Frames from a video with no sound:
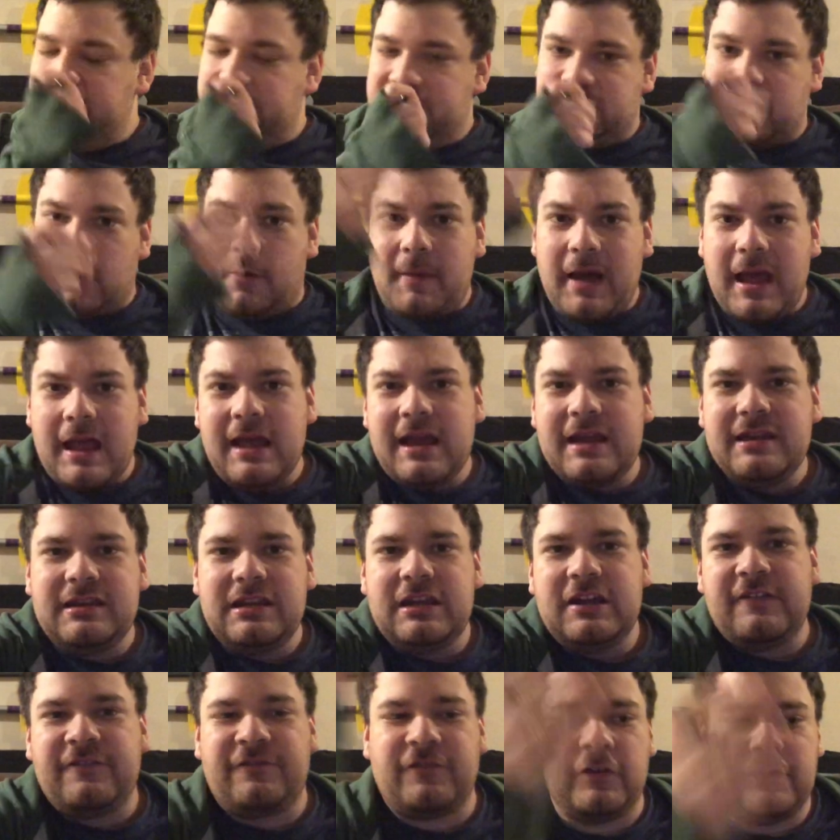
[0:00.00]
So my
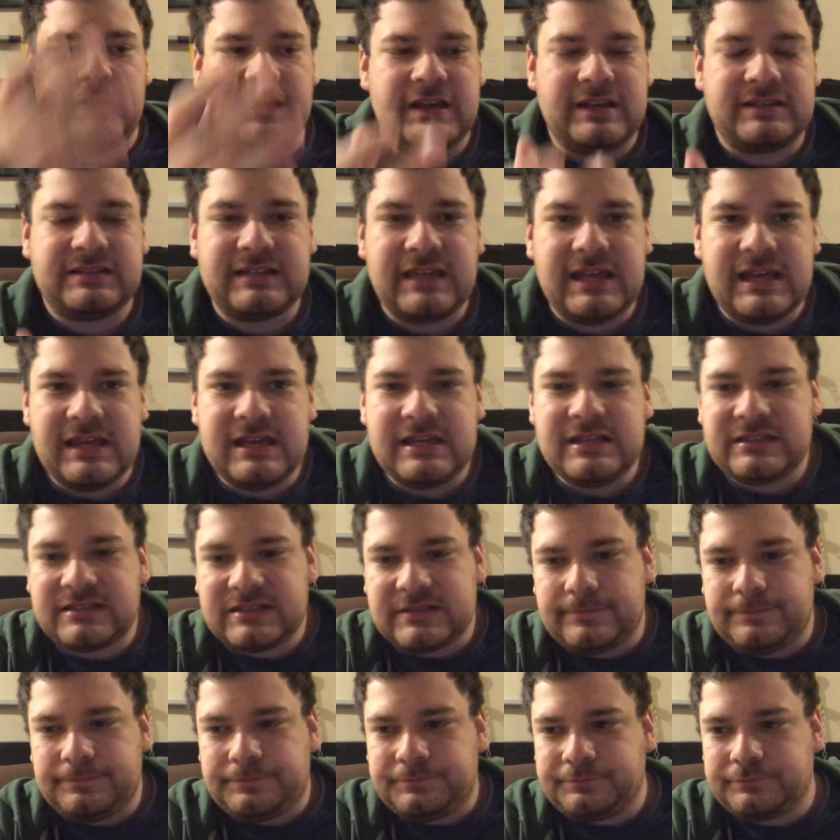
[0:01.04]
idea for this
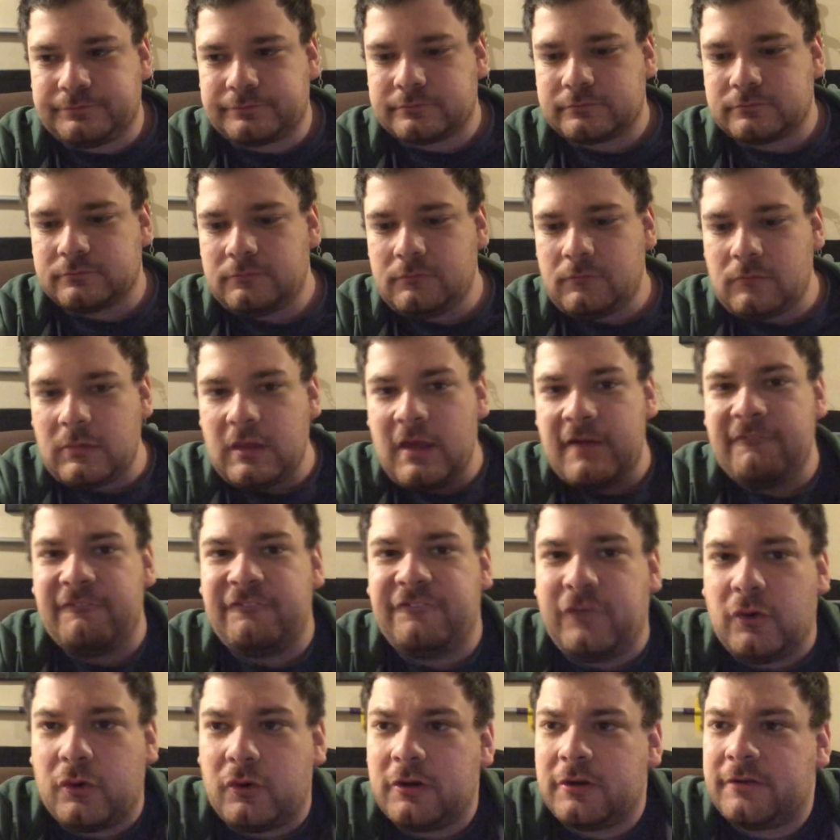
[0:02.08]
is
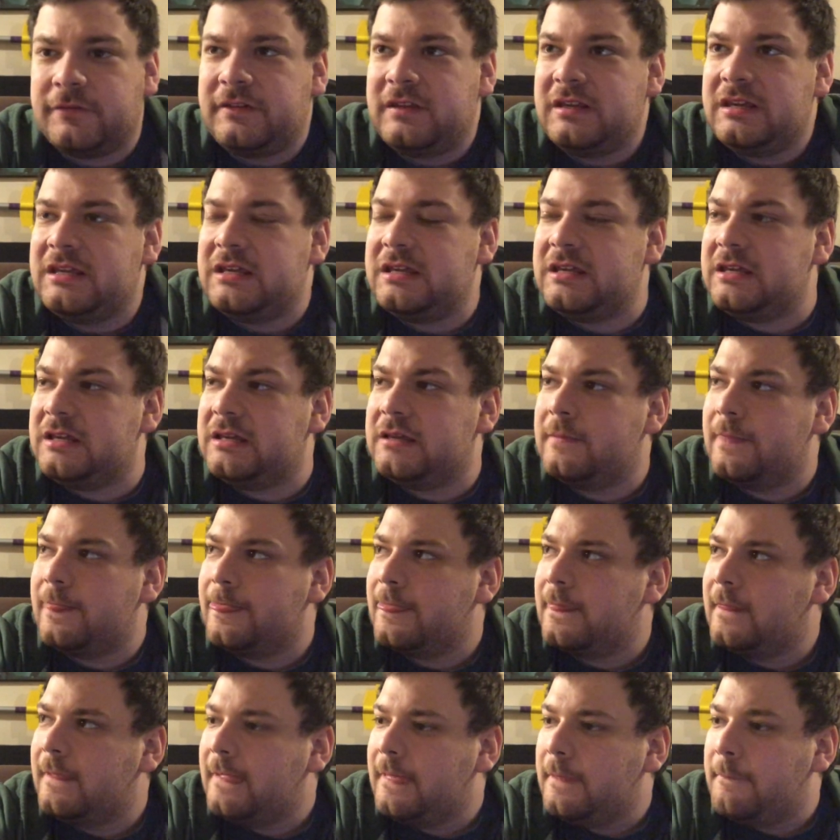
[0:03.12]
for the
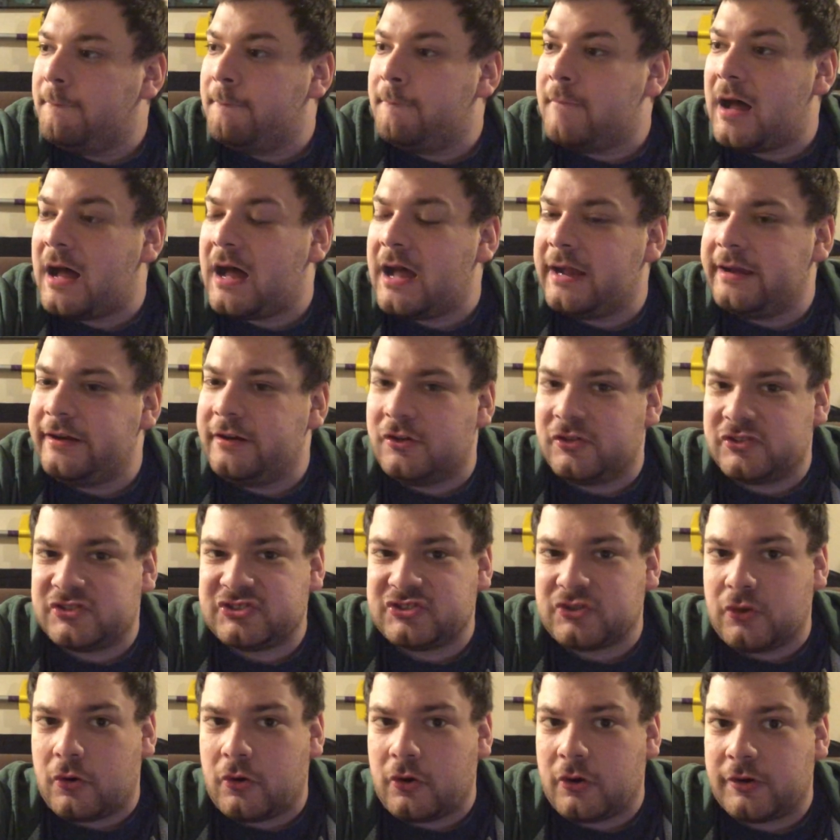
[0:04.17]

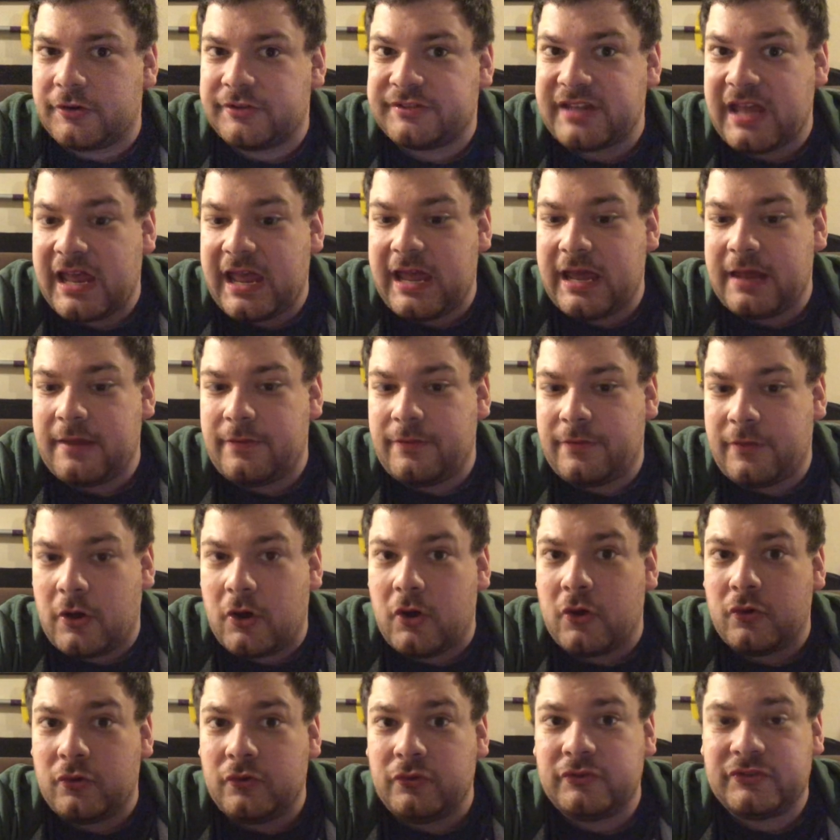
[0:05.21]
Minosaurs and
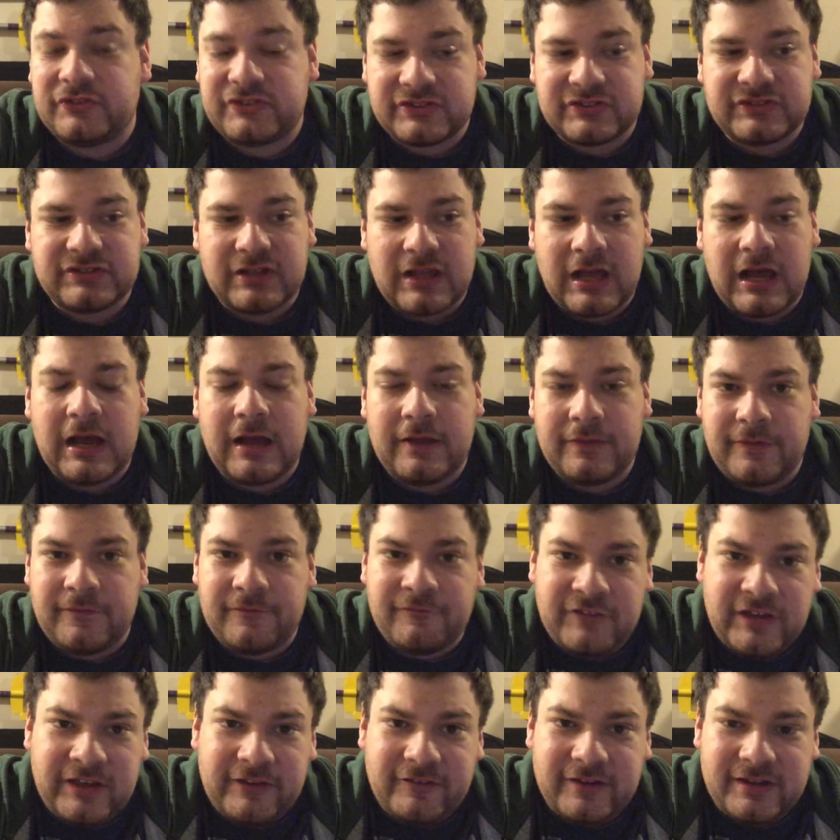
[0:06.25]
those, the
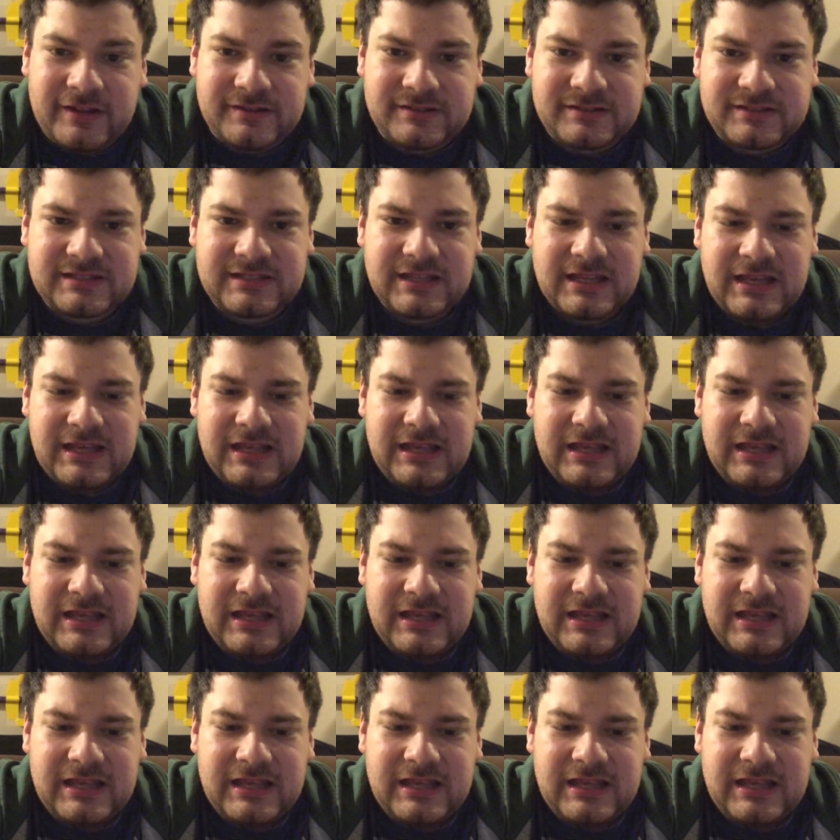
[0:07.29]
villains.